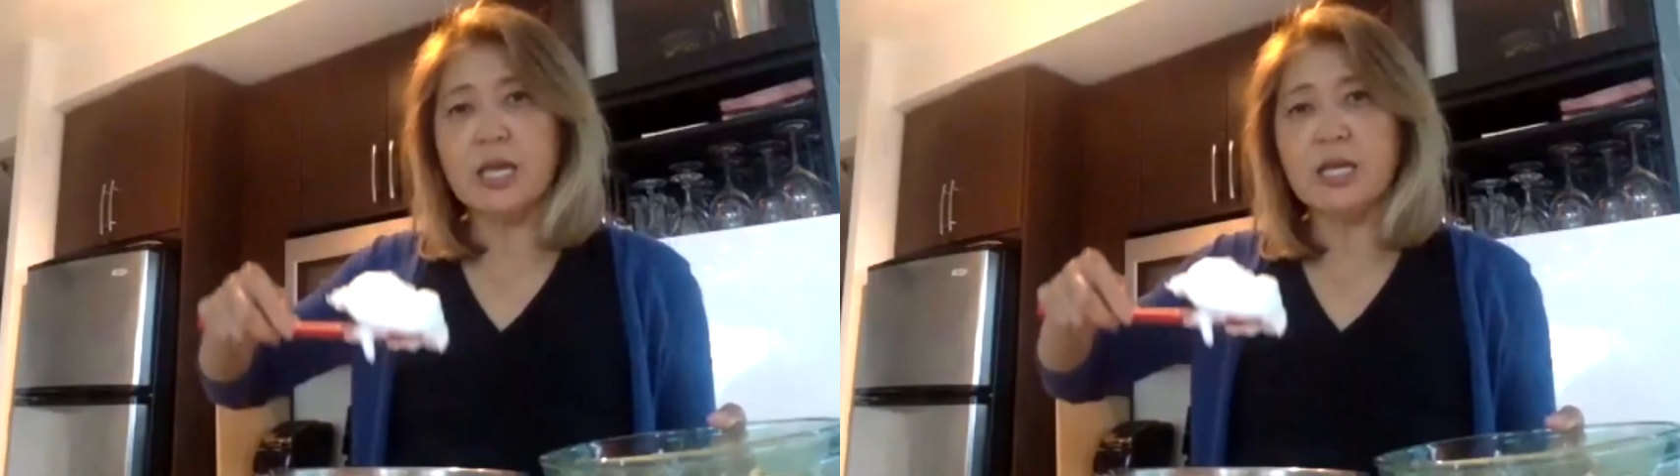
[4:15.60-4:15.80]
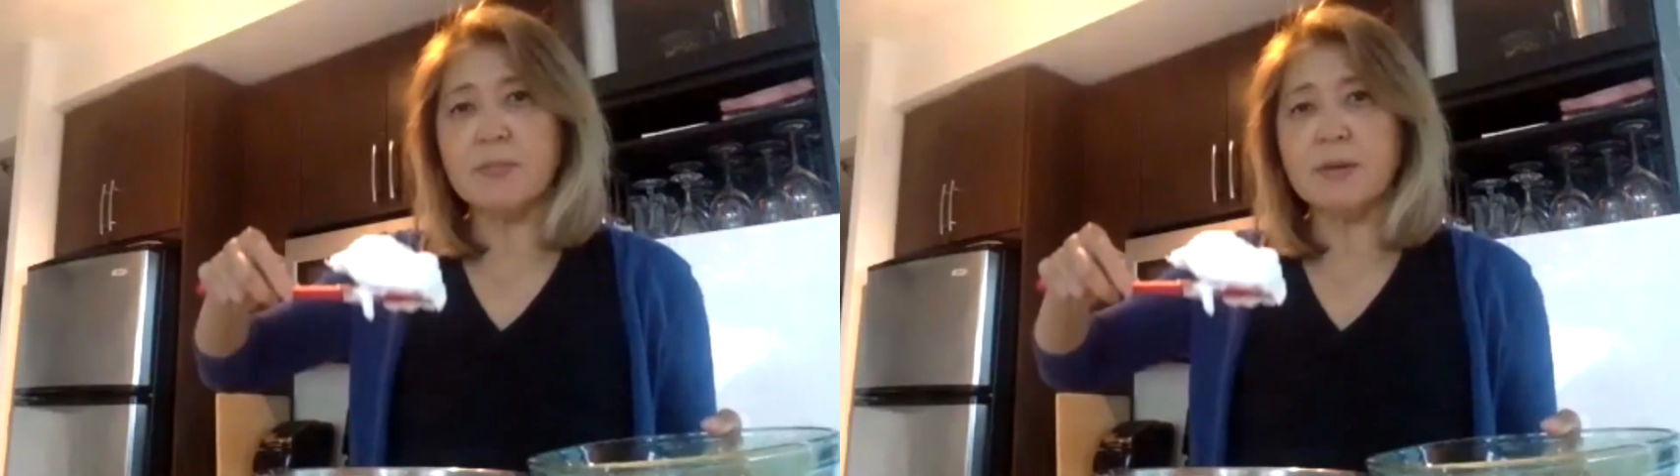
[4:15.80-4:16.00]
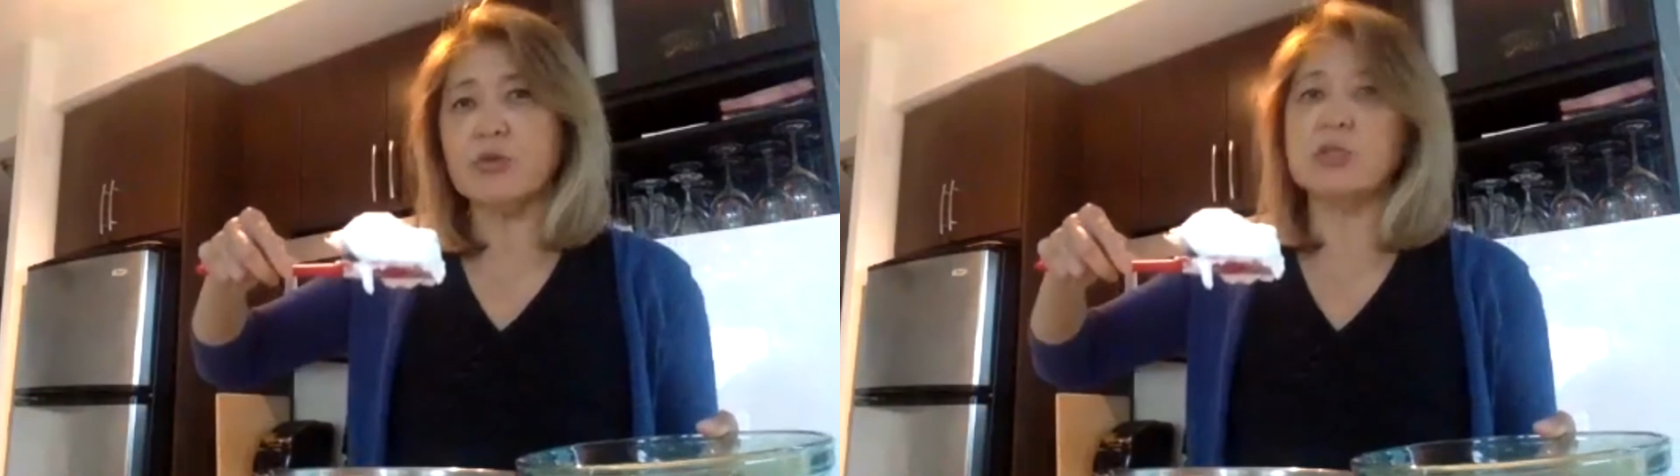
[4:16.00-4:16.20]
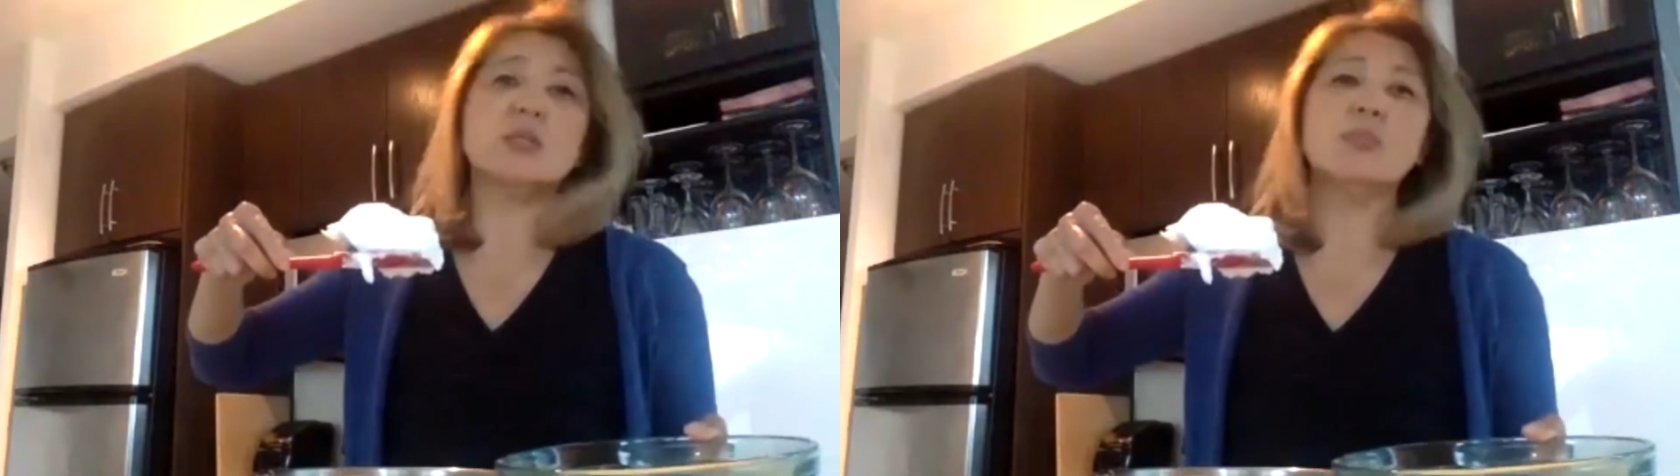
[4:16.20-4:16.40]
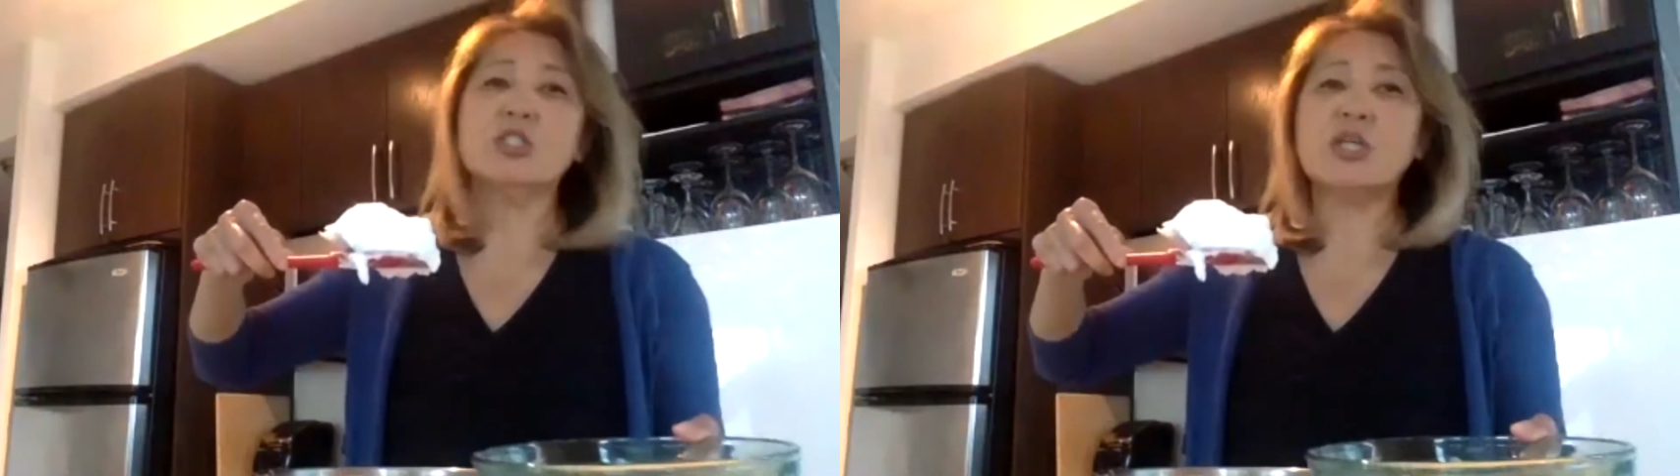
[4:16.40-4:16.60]
about this
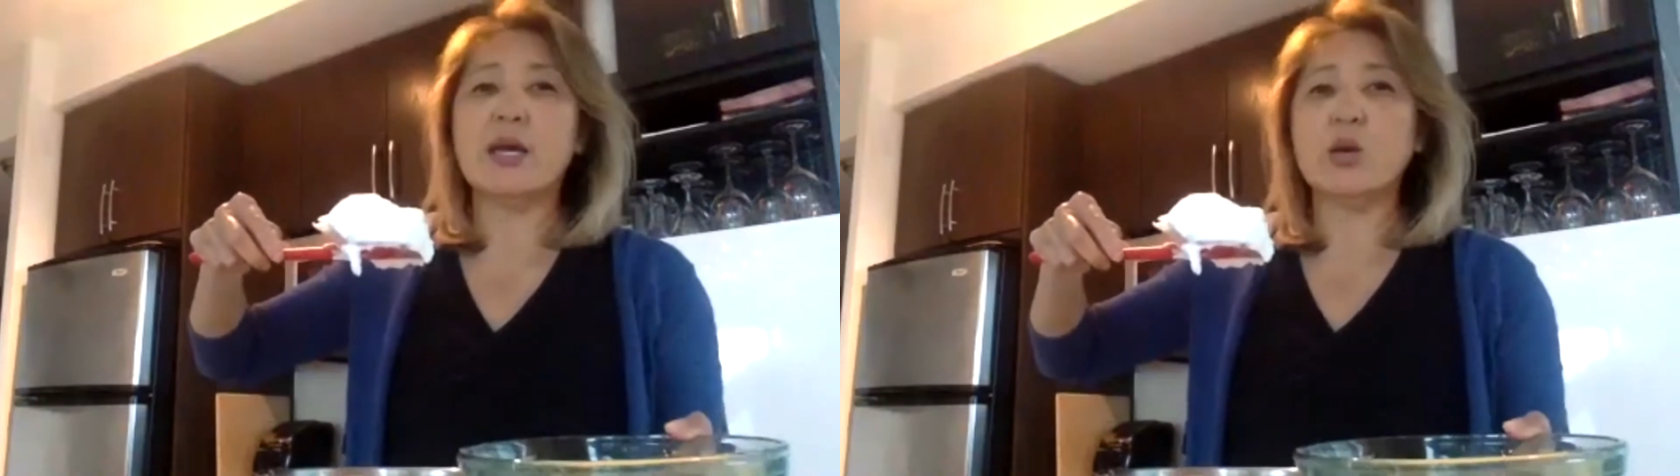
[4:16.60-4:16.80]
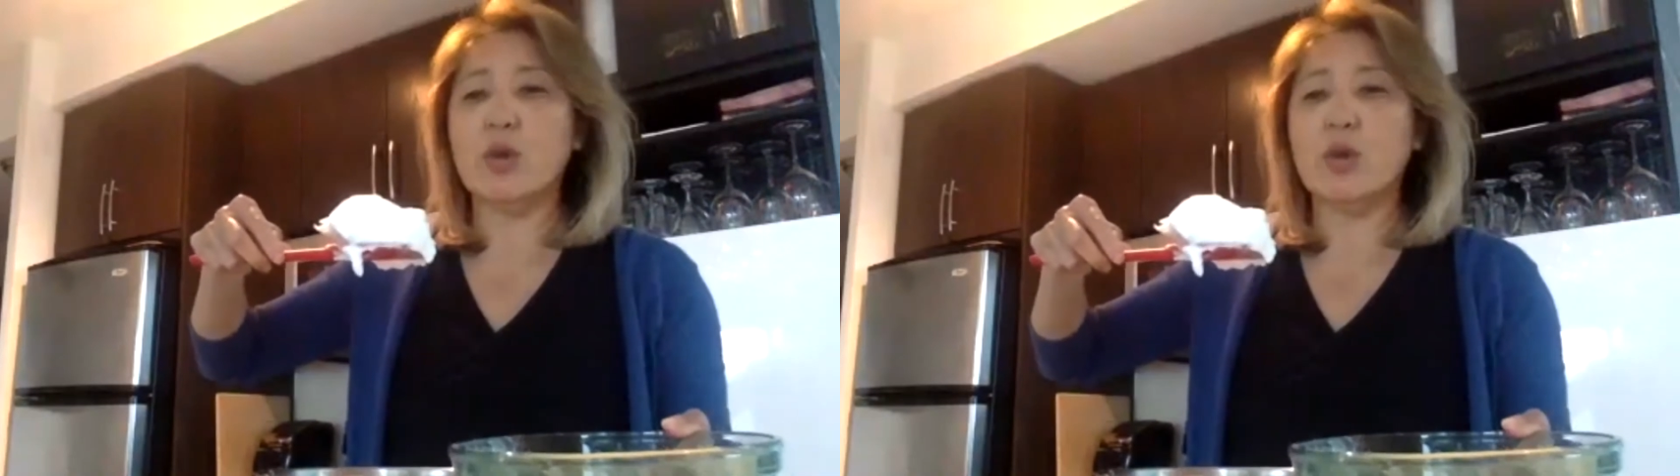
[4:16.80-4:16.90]
much egg